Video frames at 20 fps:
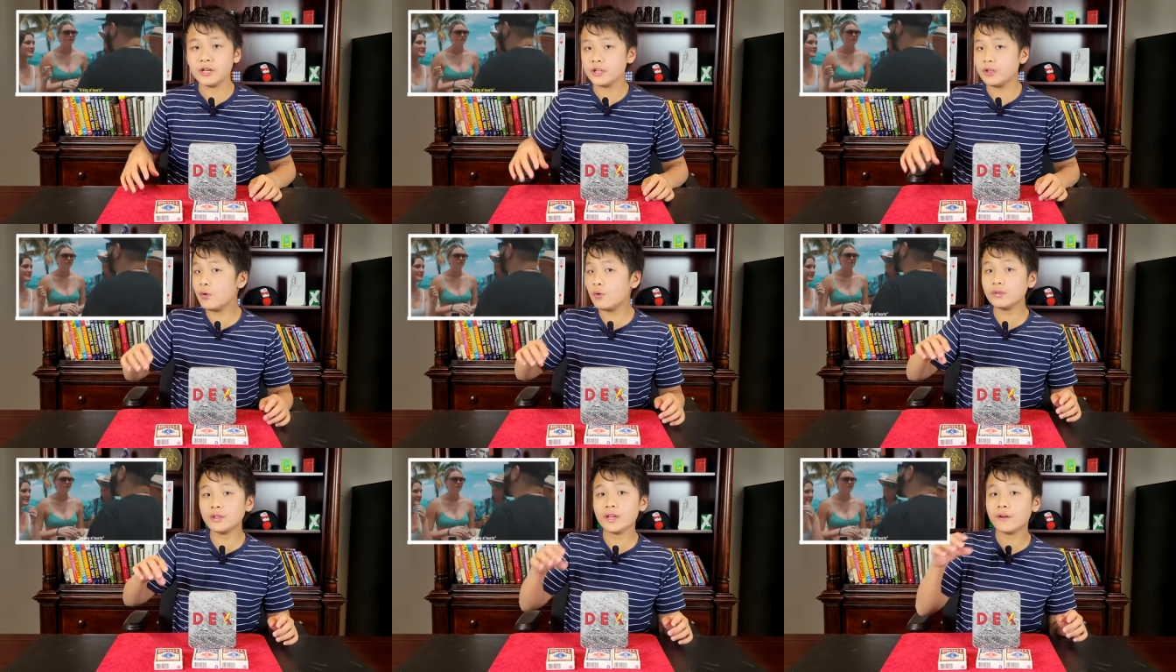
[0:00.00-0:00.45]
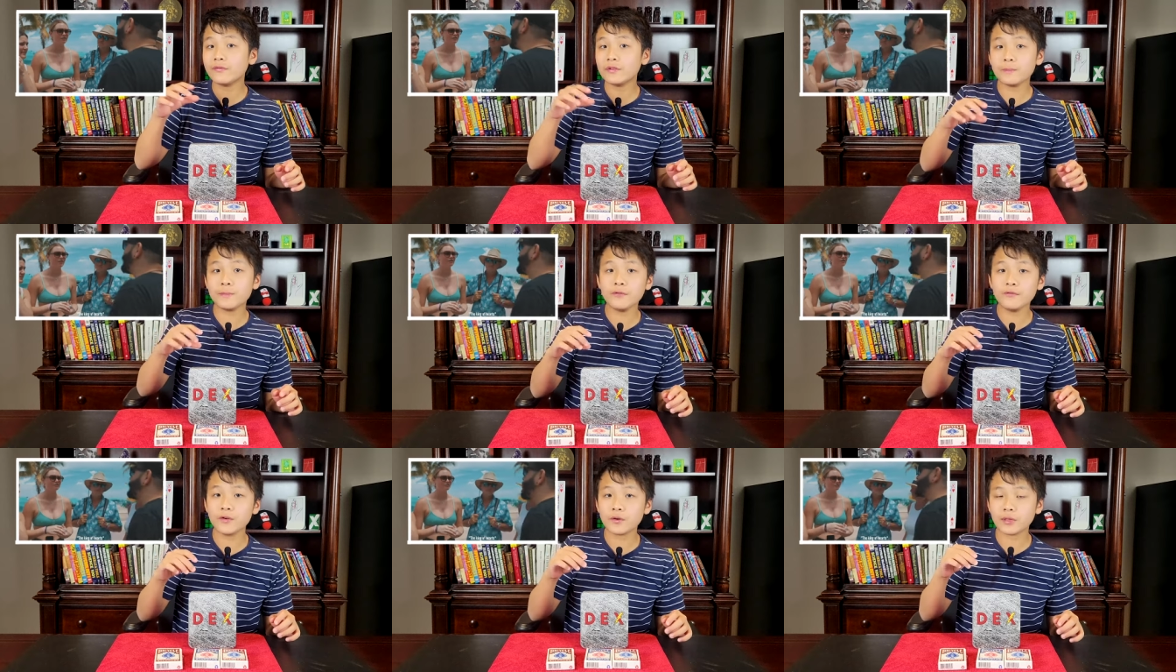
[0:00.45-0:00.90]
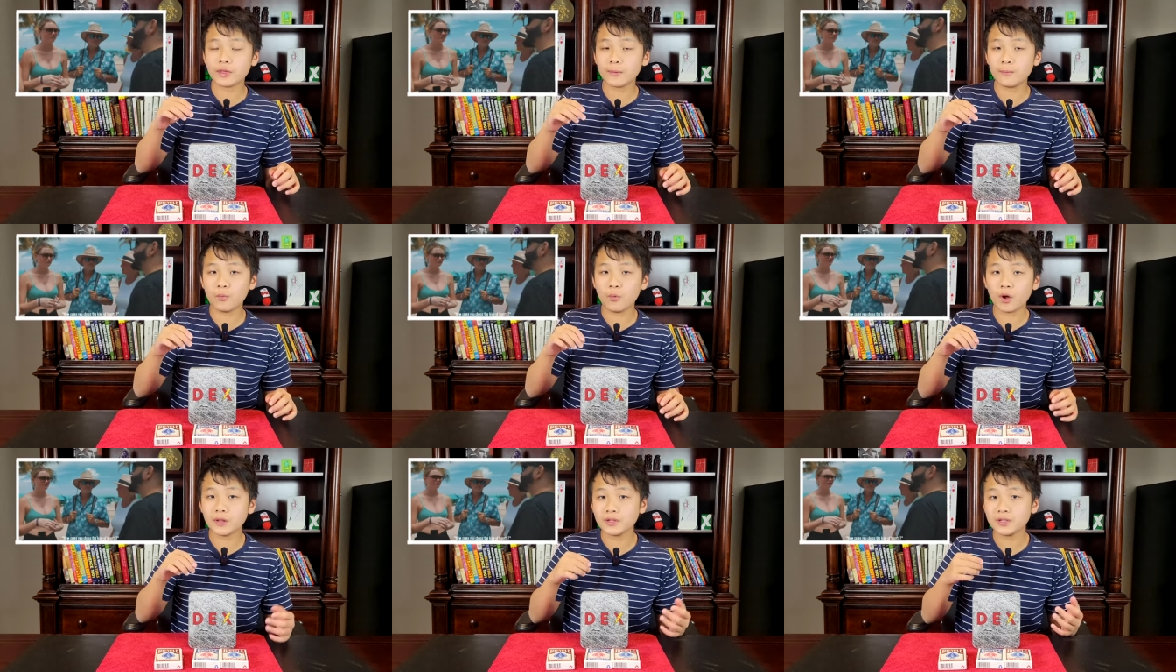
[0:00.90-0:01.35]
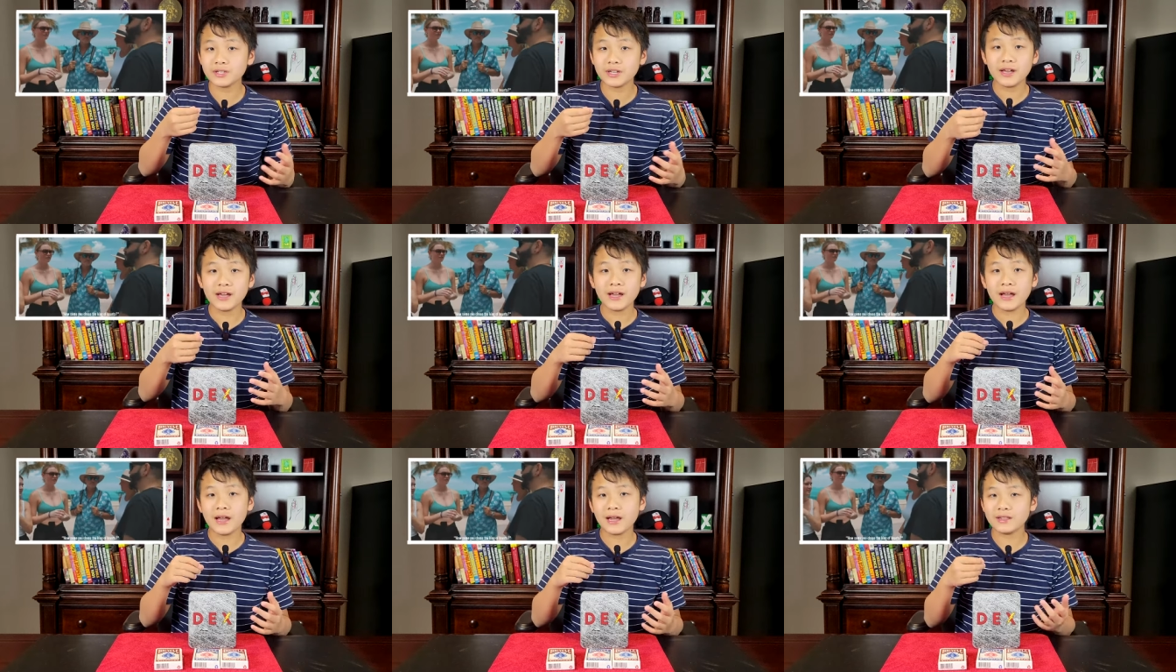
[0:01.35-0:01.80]
You only have to move your thumb once
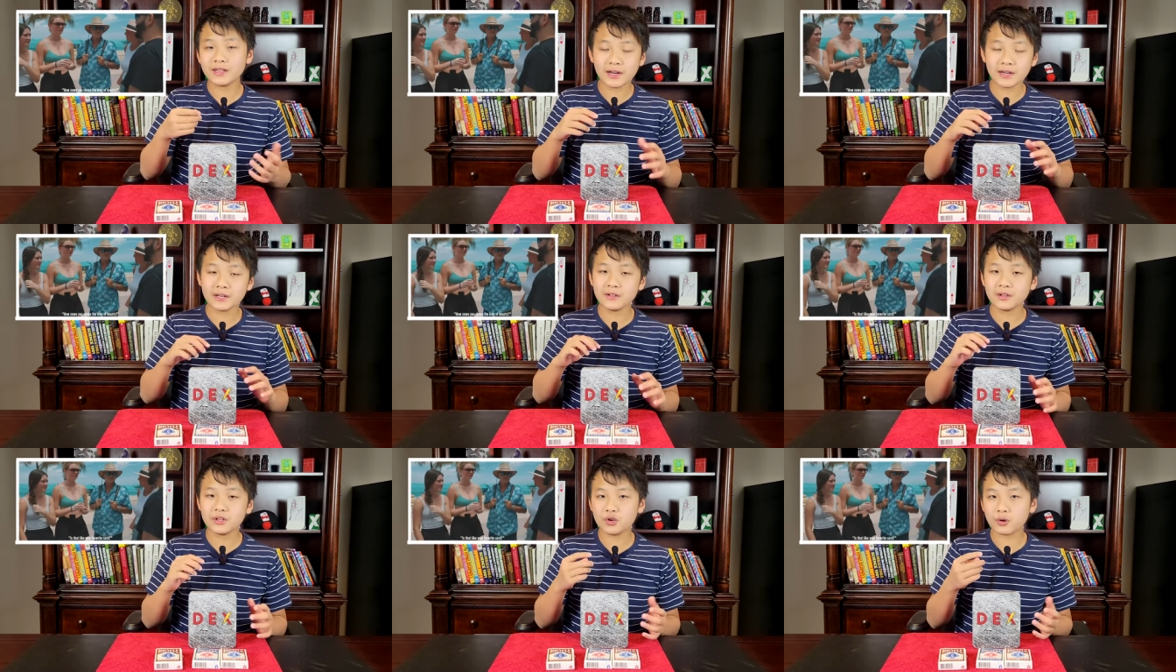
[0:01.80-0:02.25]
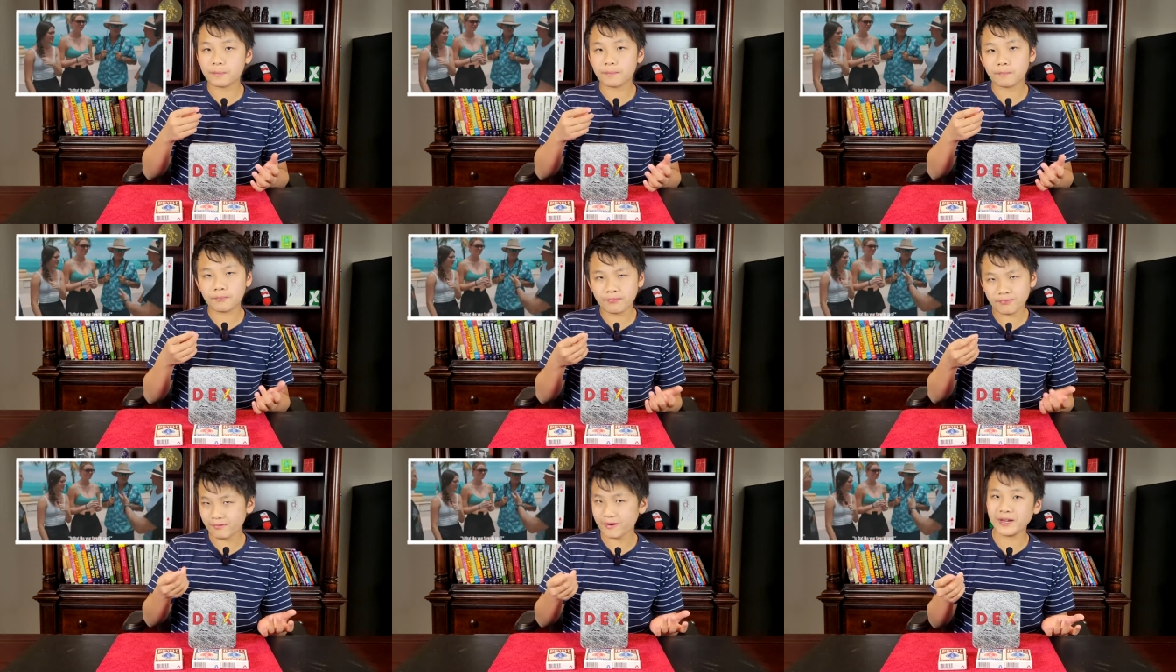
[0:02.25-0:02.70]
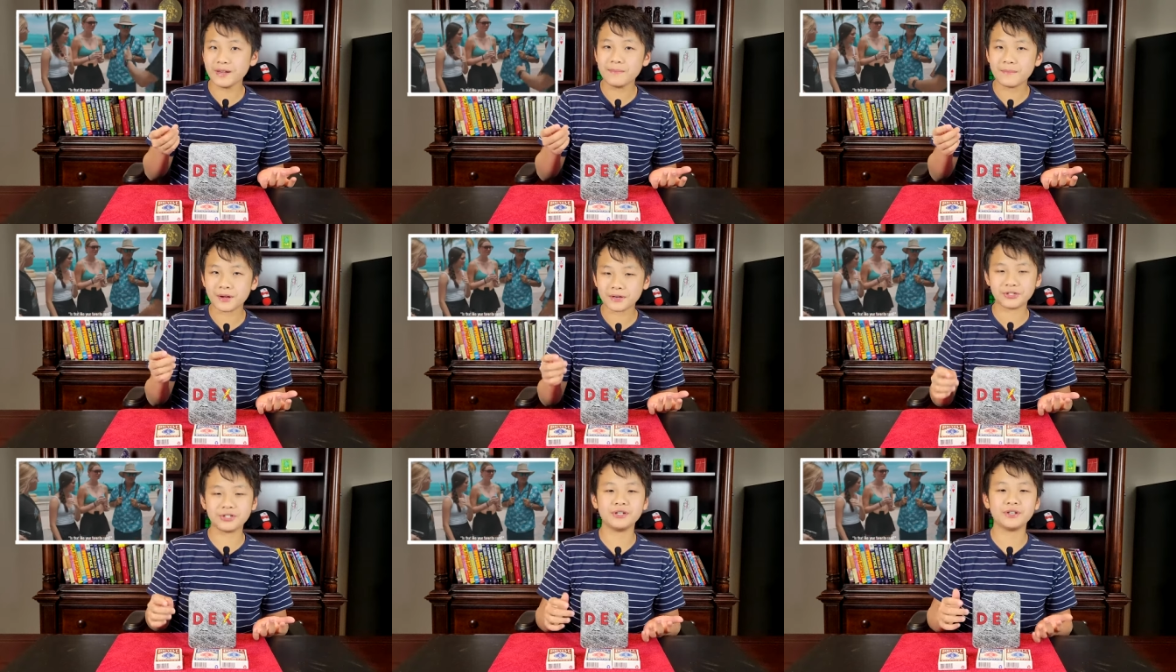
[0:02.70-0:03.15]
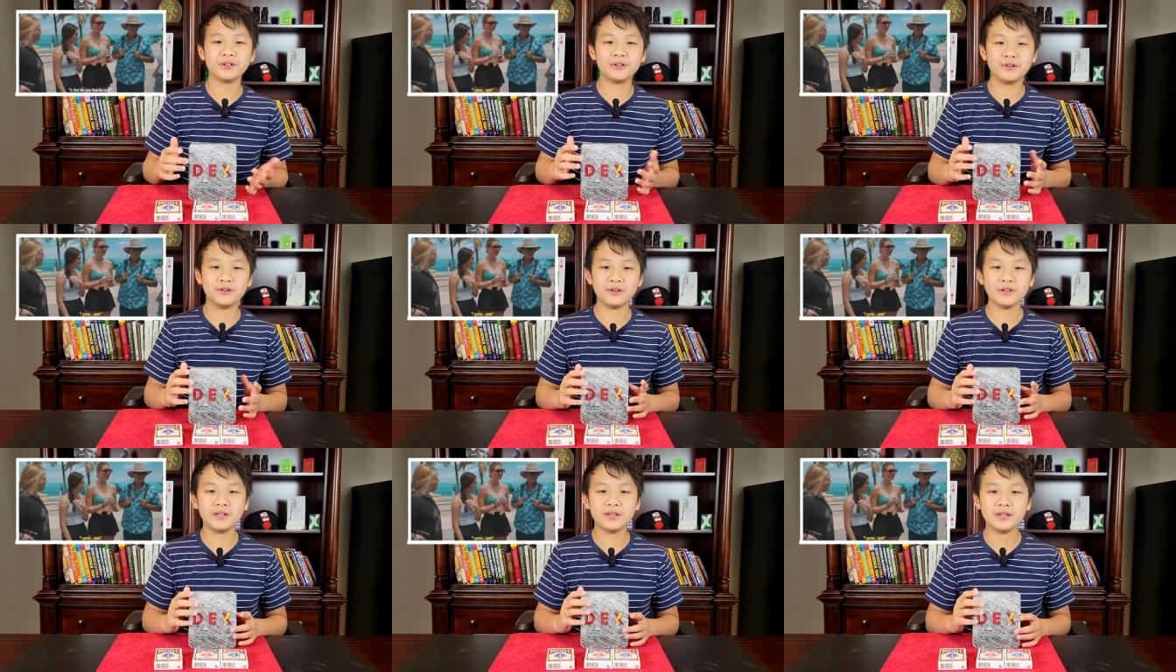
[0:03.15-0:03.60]
and then you're pretty much
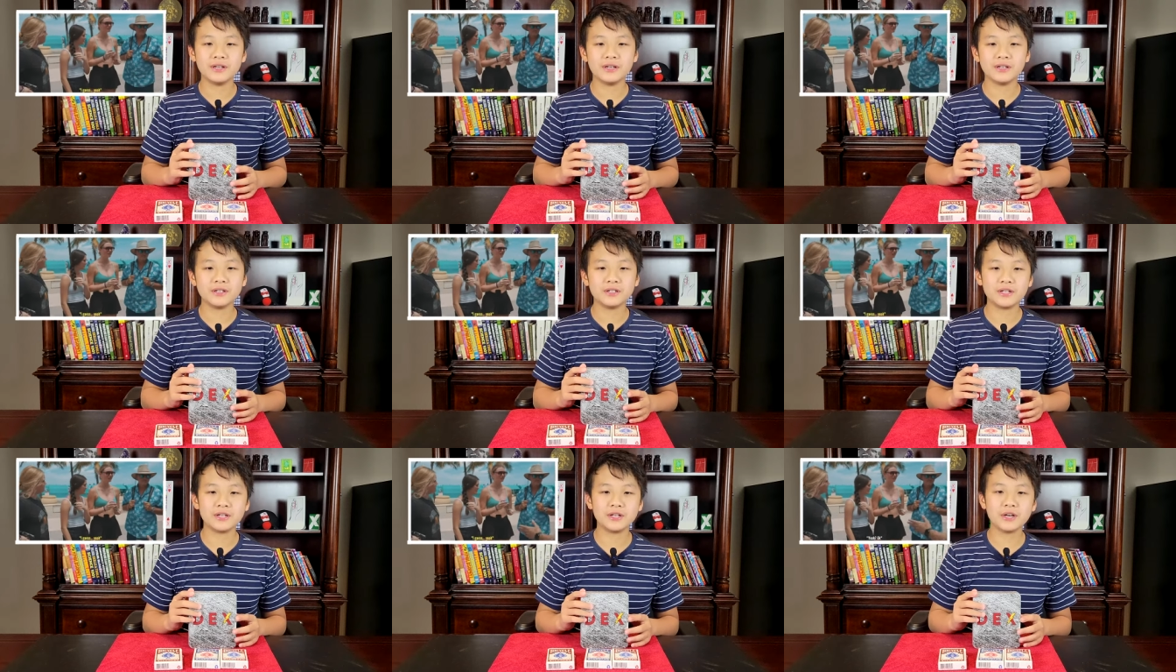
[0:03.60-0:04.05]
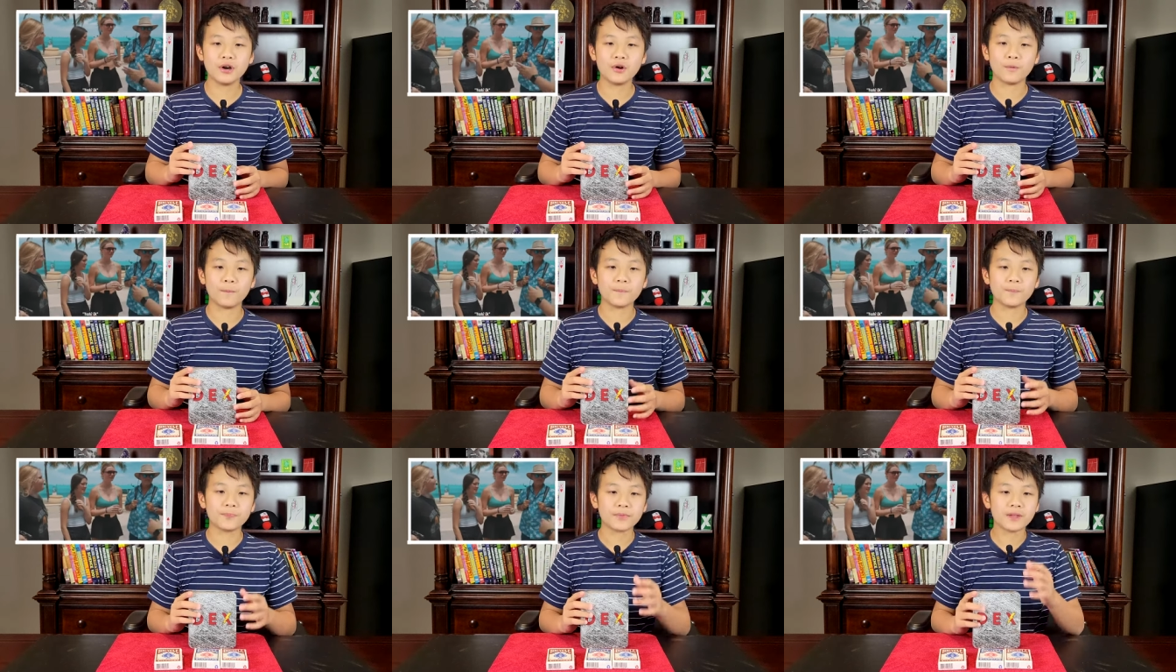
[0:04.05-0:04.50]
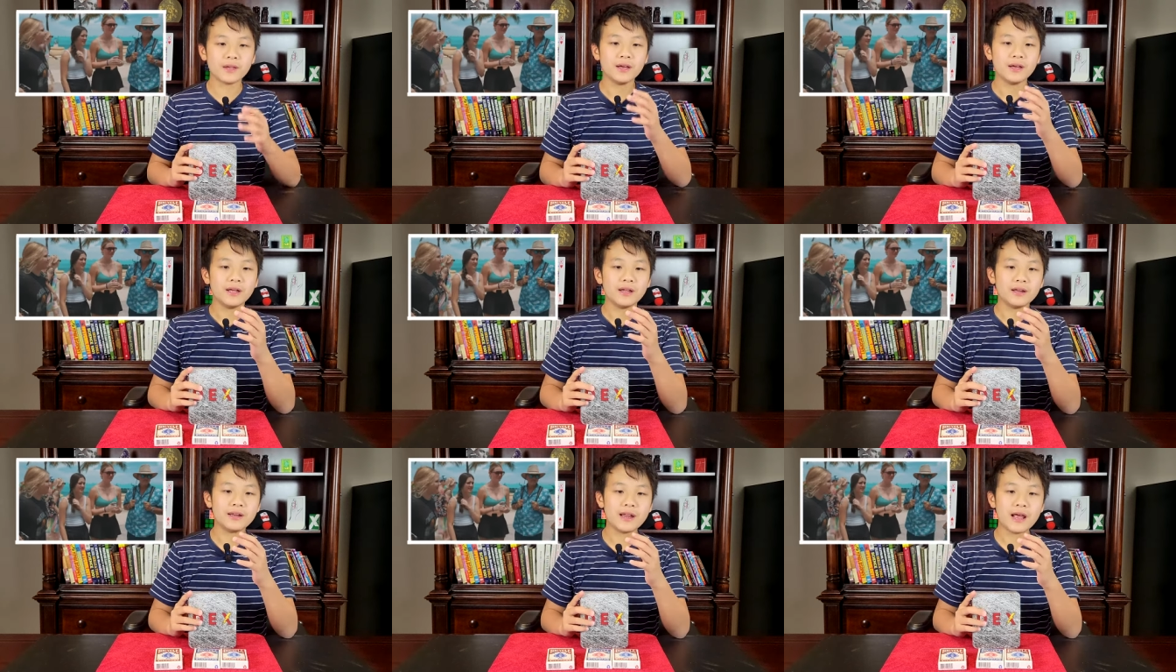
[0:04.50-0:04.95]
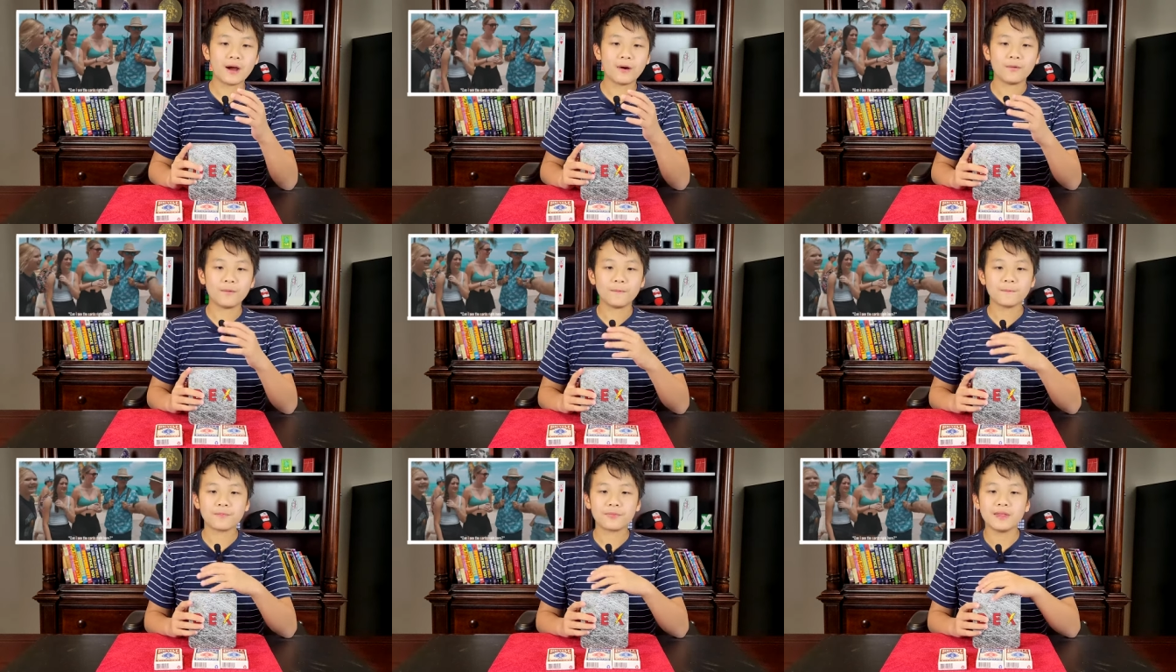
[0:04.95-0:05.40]
good to go.
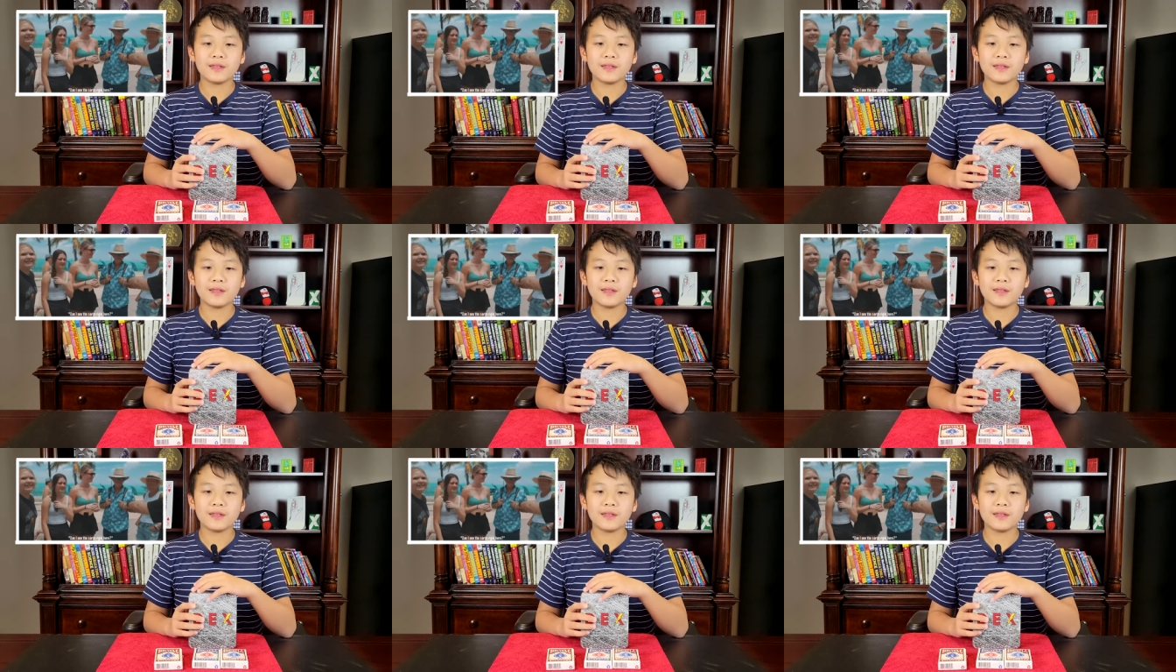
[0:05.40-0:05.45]
Now,